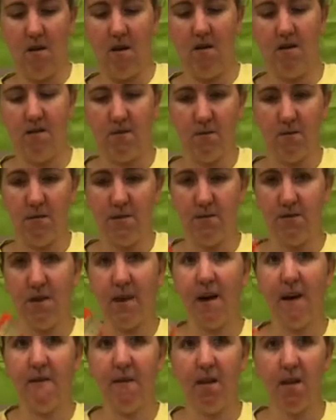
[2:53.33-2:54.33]
So once we
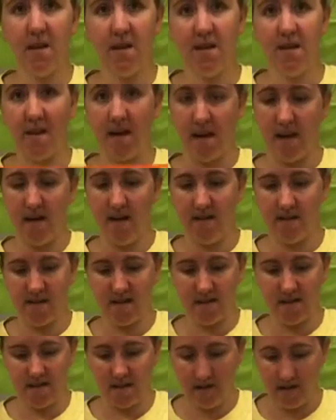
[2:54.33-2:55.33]
have it like that,
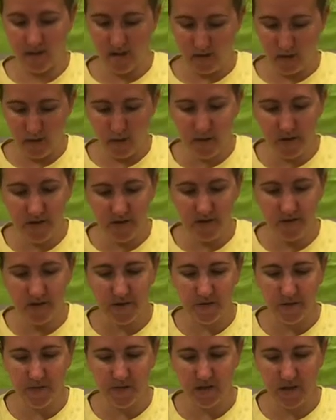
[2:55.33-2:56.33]
then what we'll do
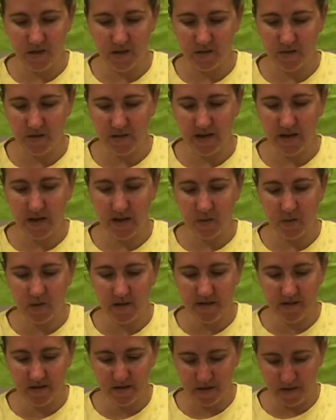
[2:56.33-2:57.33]
is we'll take our wood
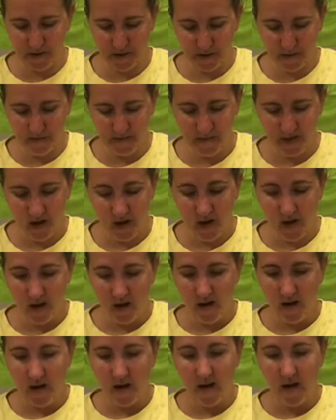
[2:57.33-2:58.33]
circle,
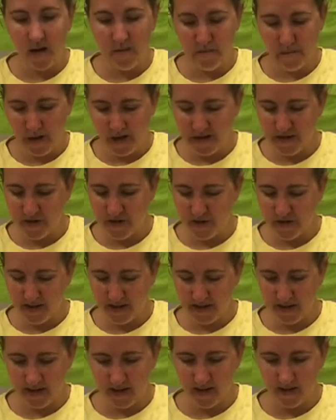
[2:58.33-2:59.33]
and my trick
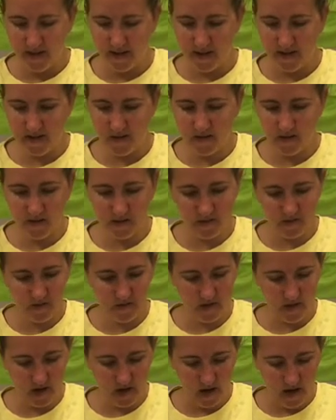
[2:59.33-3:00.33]
is
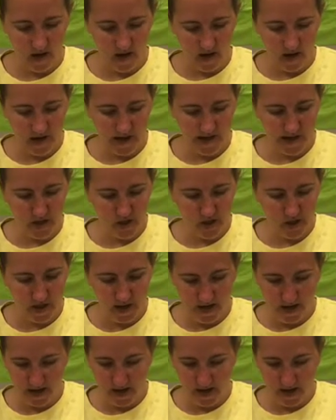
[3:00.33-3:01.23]
I try